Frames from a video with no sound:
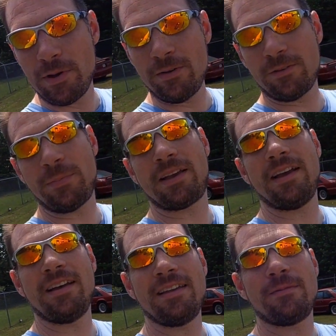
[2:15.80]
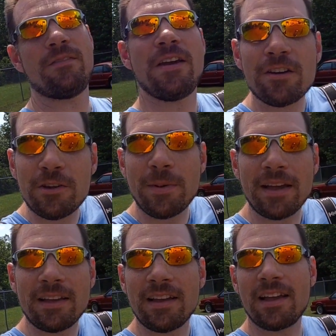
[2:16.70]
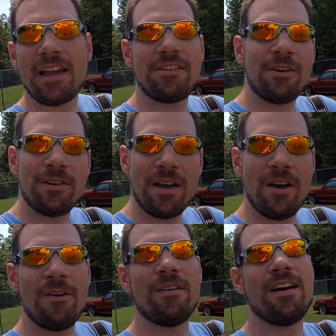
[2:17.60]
boots because my feet are too big. In case you don't know,